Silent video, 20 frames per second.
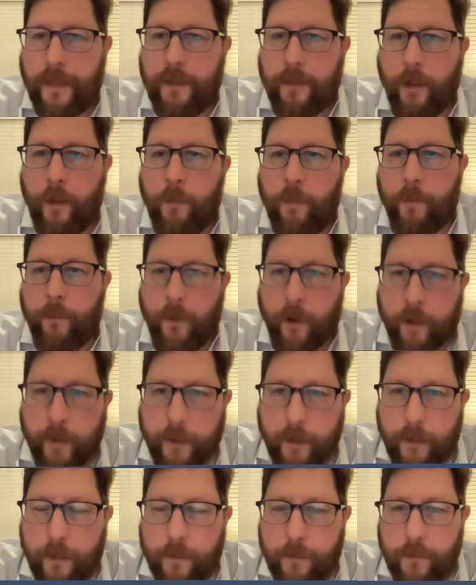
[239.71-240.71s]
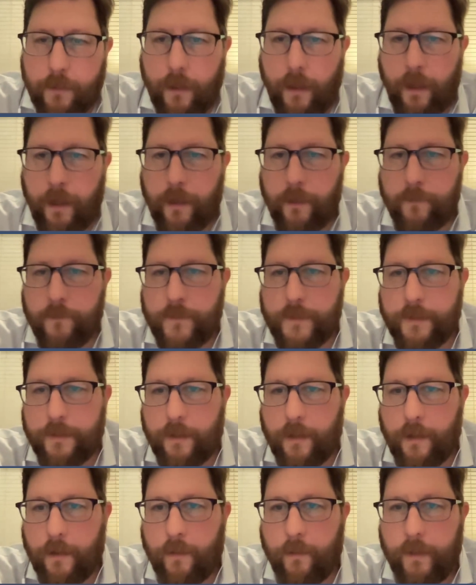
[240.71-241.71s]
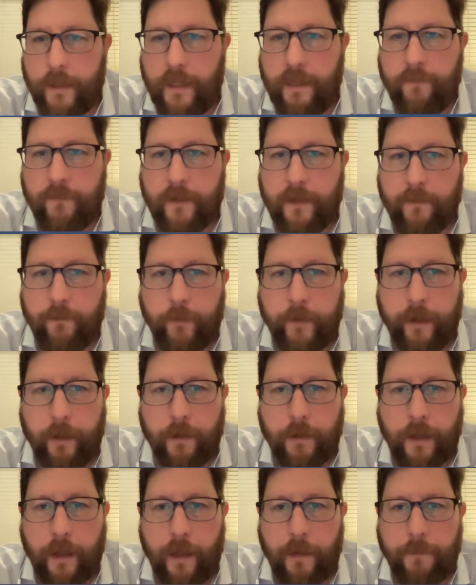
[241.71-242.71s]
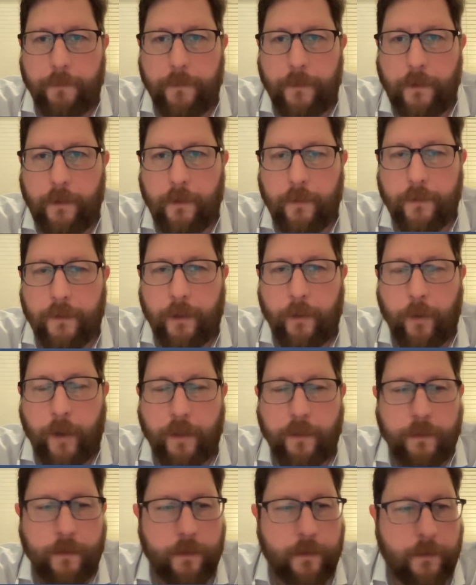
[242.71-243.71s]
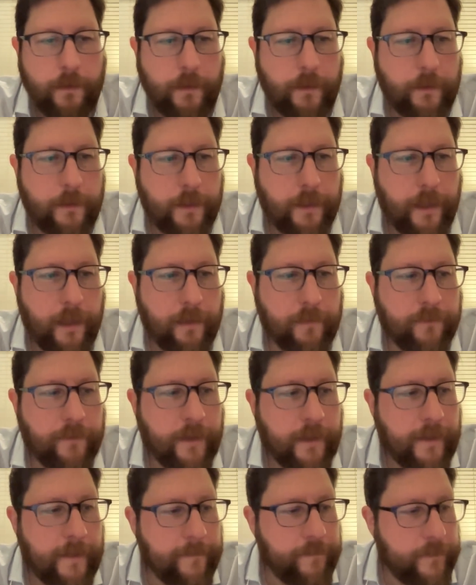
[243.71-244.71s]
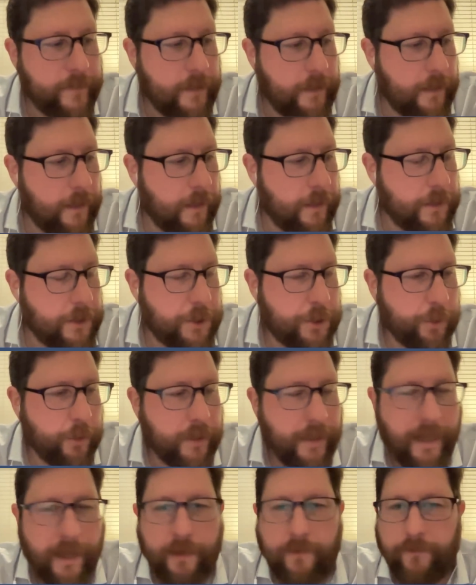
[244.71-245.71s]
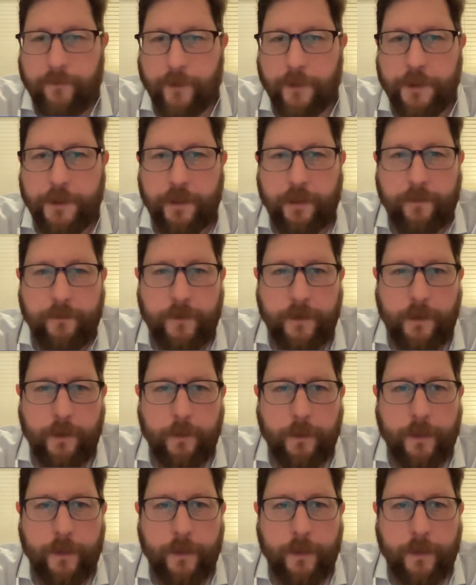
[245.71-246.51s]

is a global market. Um, so even if we are not, you know, the the the kind of the shorthand version of